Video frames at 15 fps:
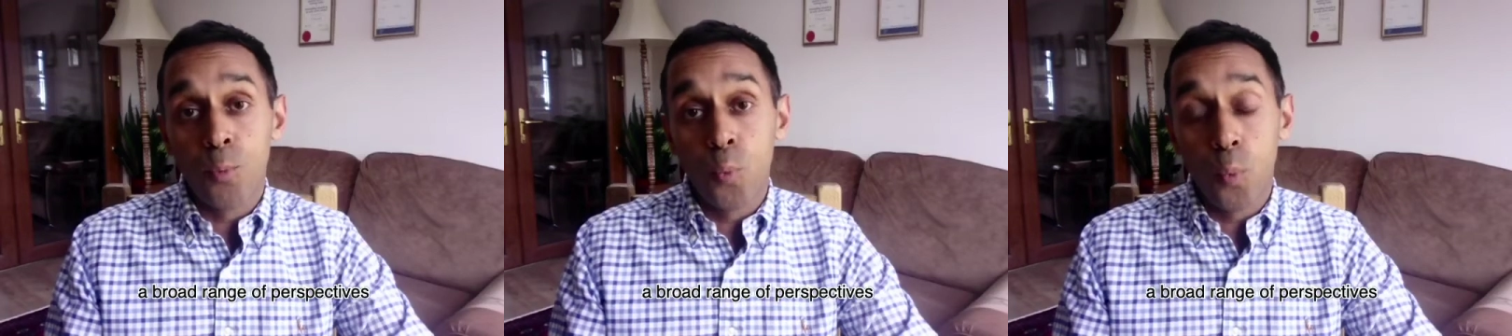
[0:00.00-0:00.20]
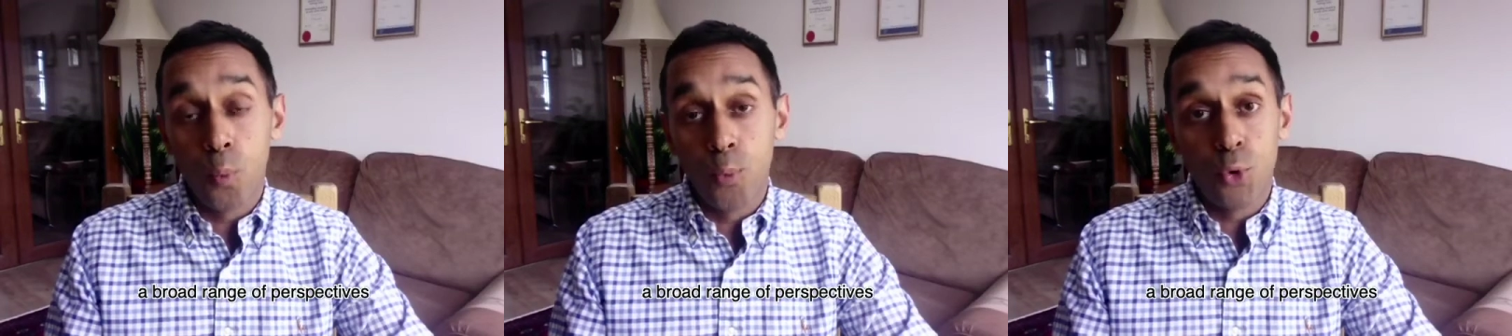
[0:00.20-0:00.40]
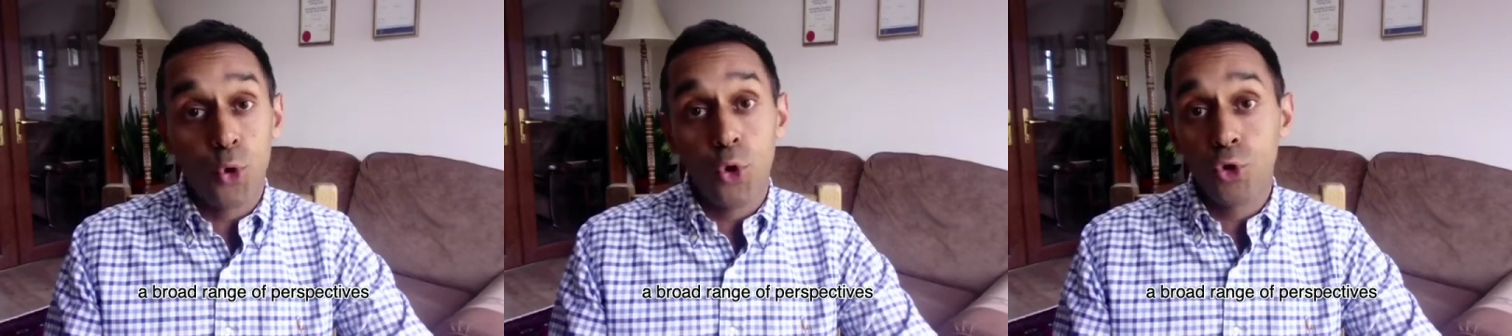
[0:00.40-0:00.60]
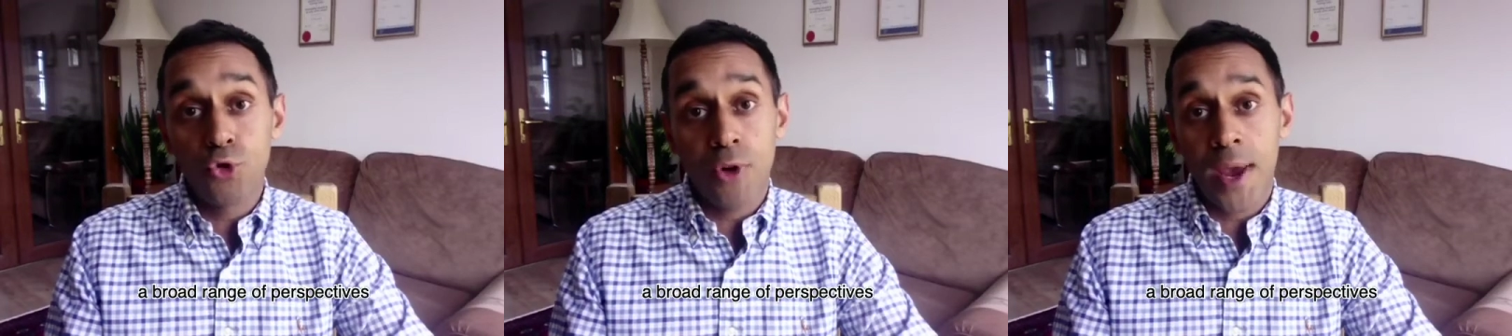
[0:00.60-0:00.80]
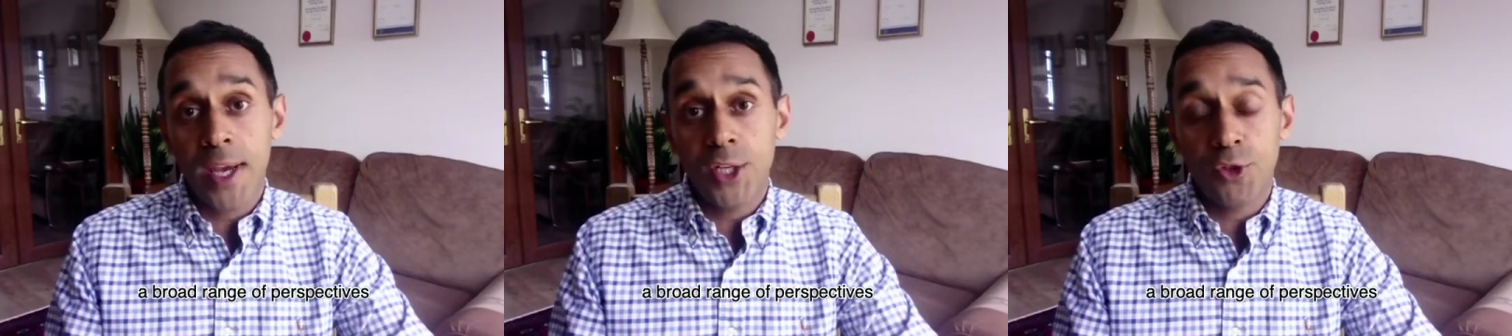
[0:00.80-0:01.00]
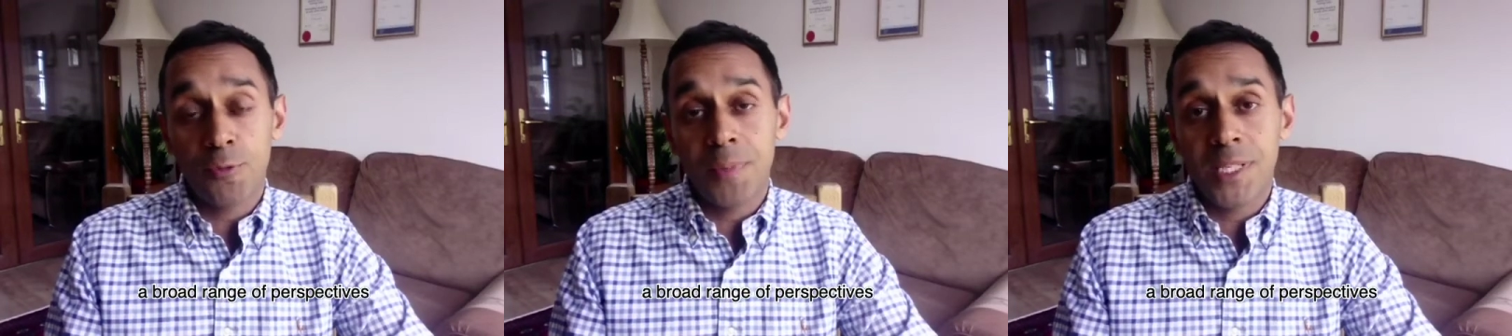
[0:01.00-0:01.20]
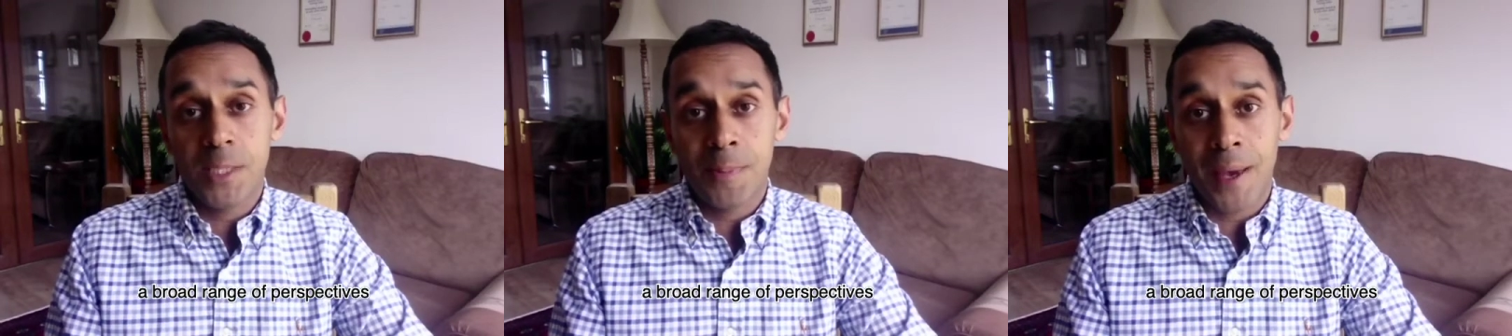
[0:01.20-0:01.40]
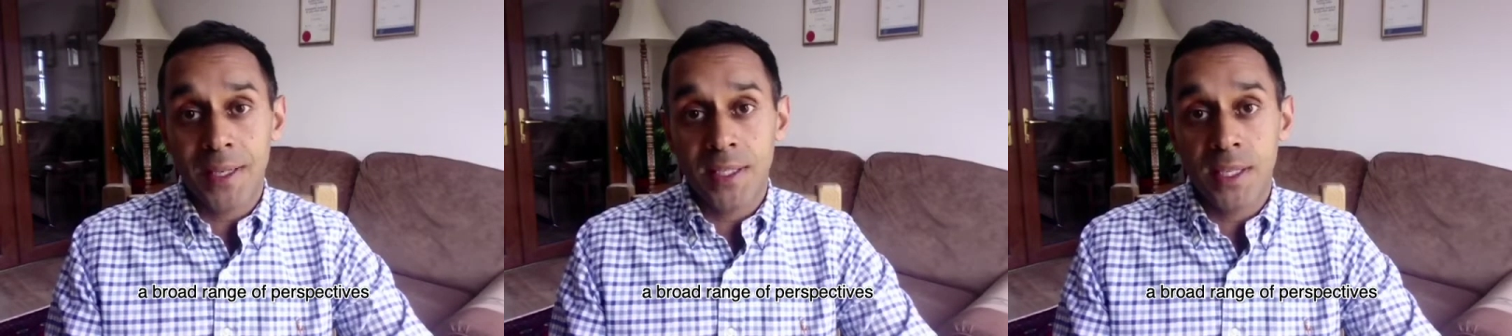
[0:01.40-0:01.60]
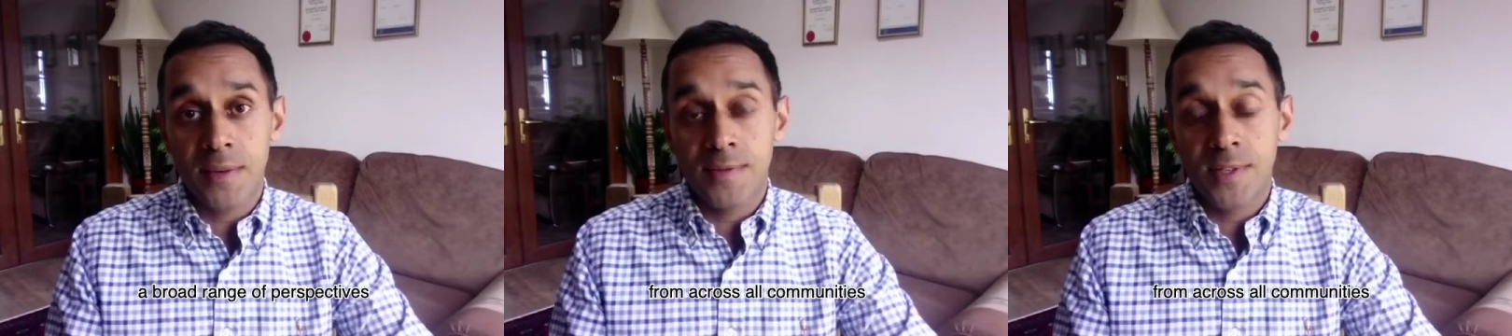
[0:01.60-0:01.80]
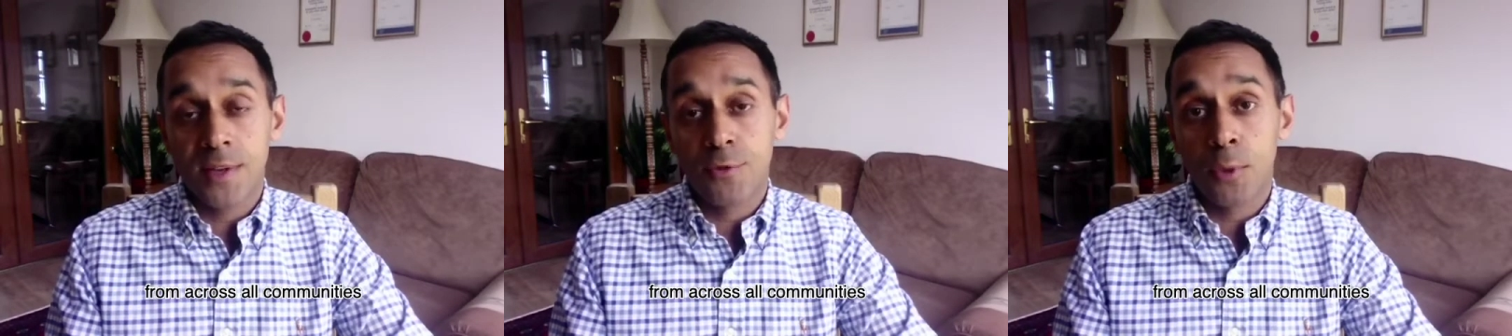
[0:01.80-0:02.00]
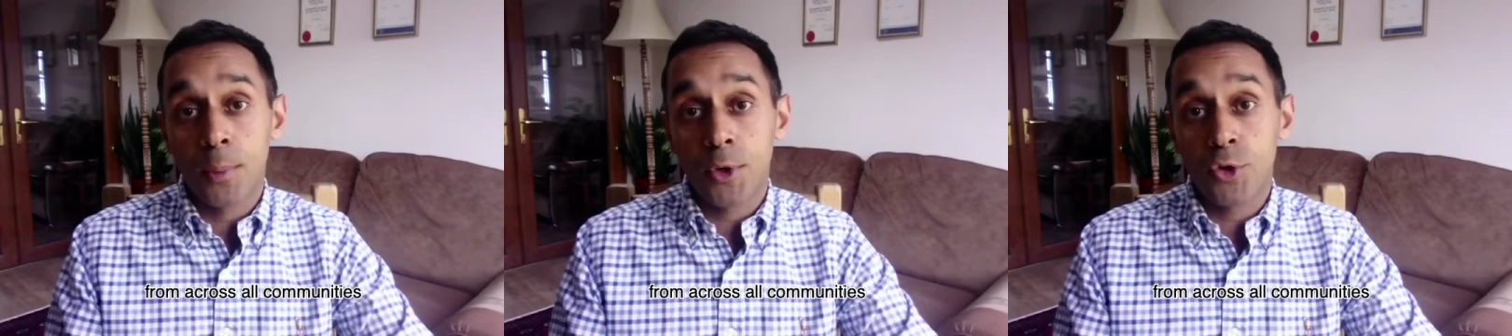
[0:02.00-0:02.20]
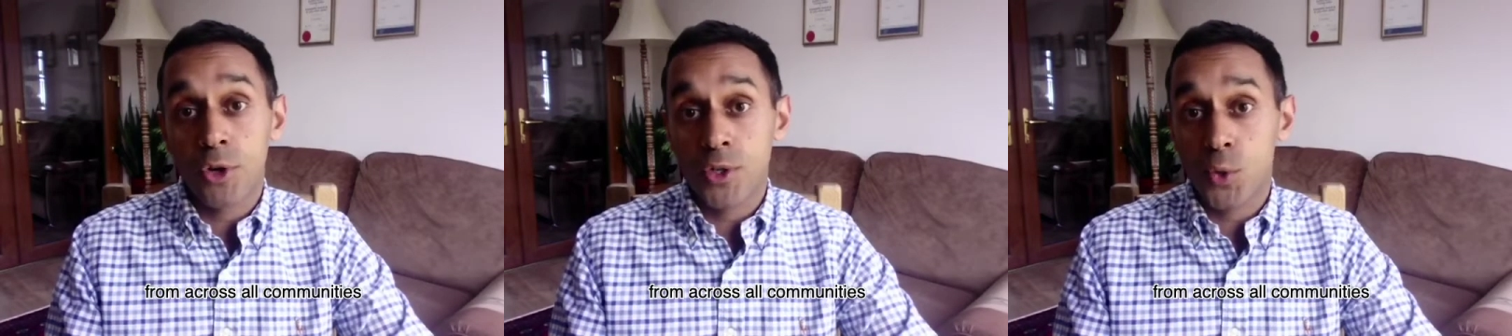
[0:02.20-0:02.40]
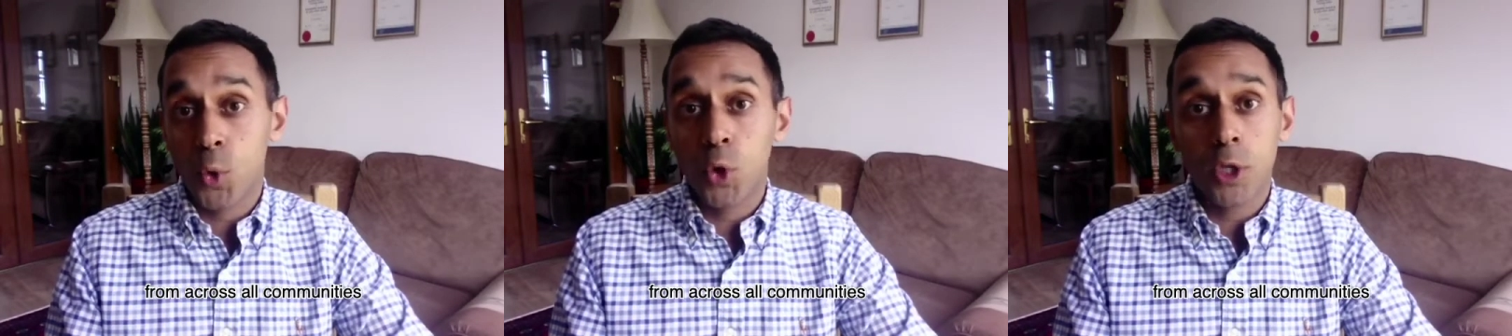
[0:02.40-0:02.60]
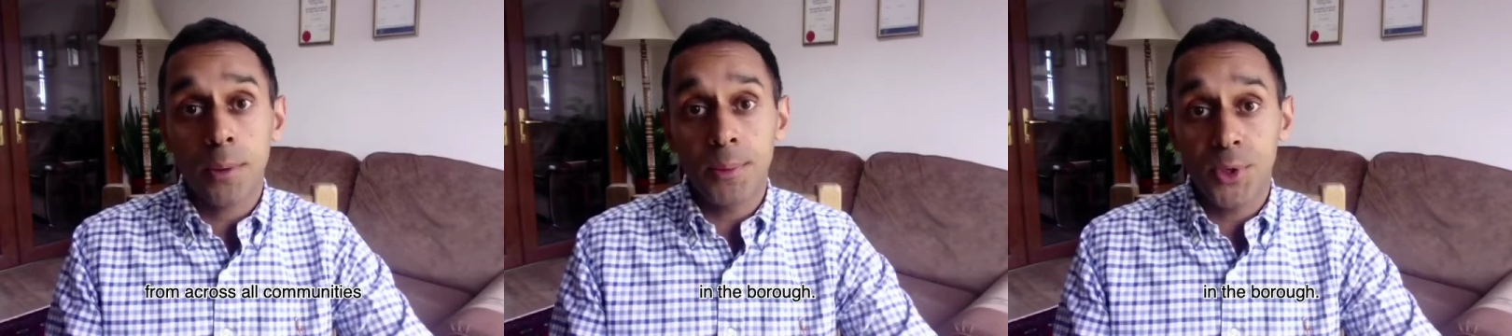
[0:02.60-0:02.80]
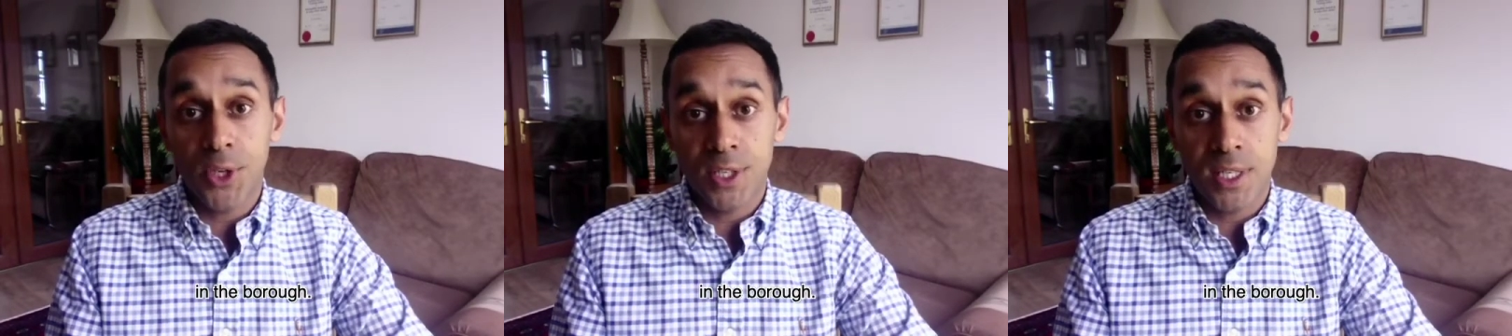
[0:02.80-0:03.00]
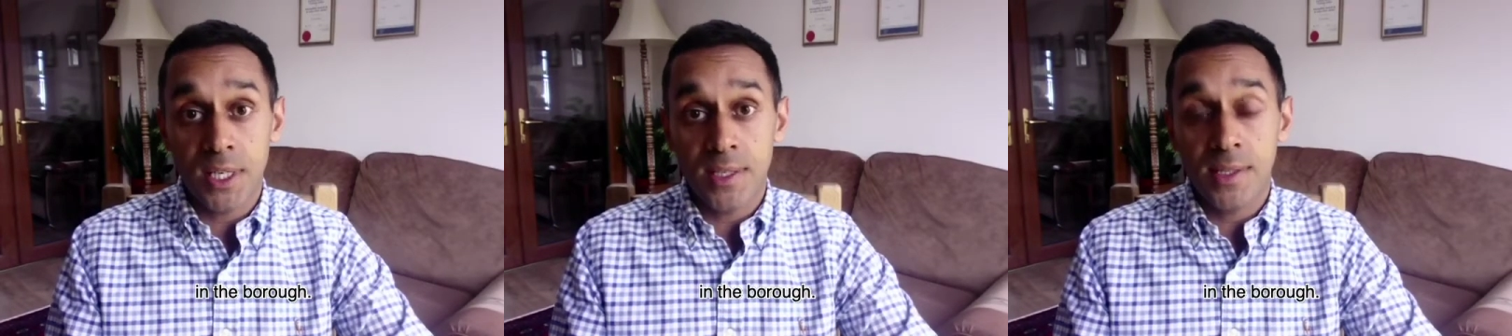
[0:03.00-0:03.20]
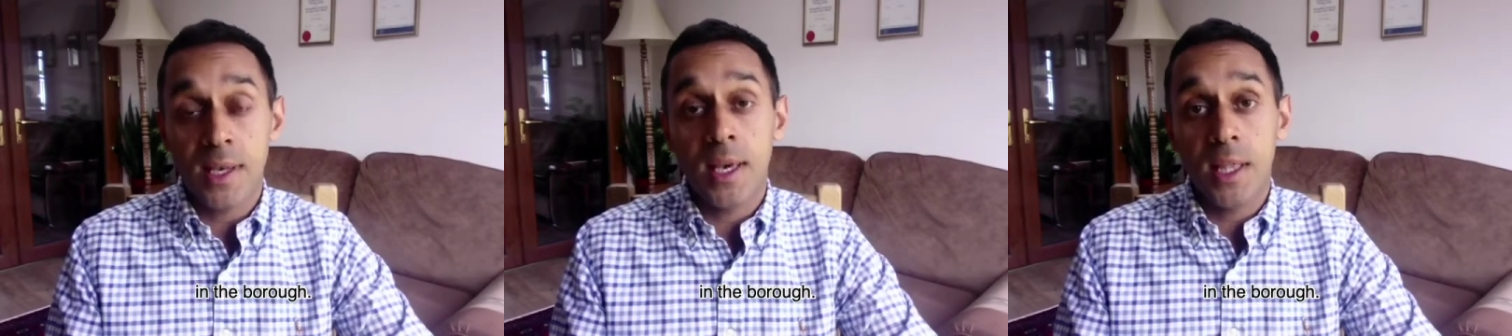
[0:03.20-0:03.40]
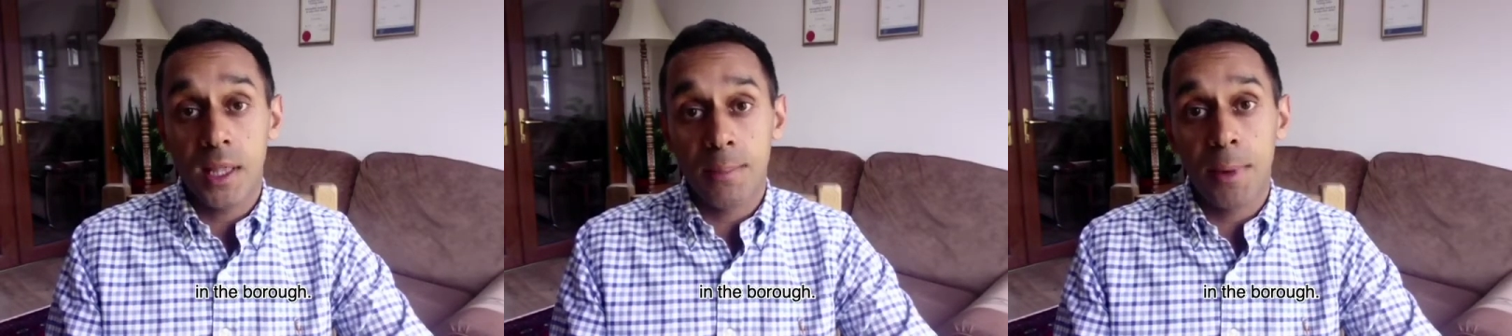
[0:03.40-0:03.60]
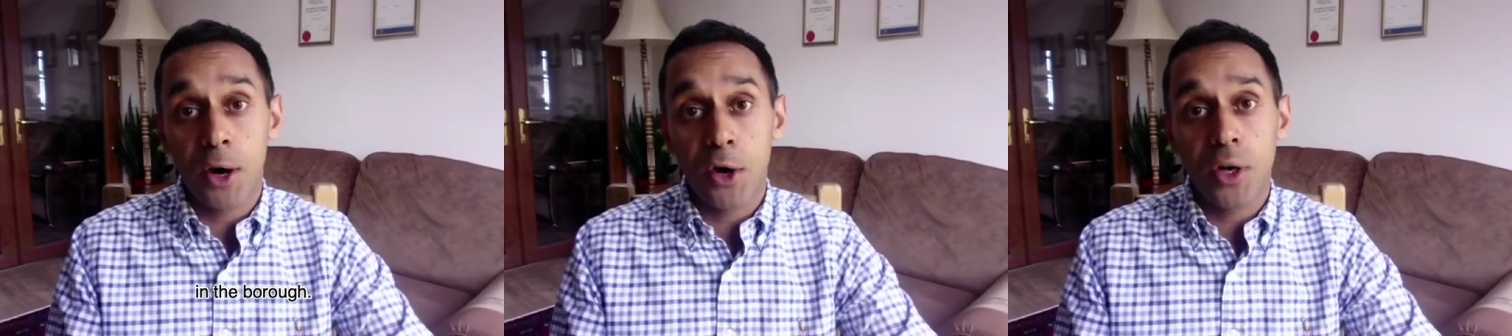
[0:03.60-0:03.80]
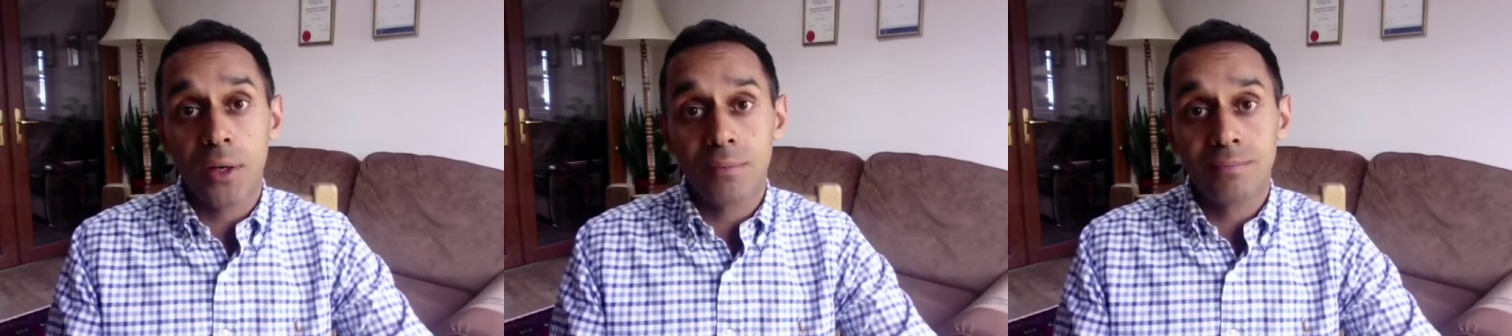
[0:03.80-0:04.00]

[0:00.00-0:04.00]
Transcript: broad range of perspectives from across all communities in the borough.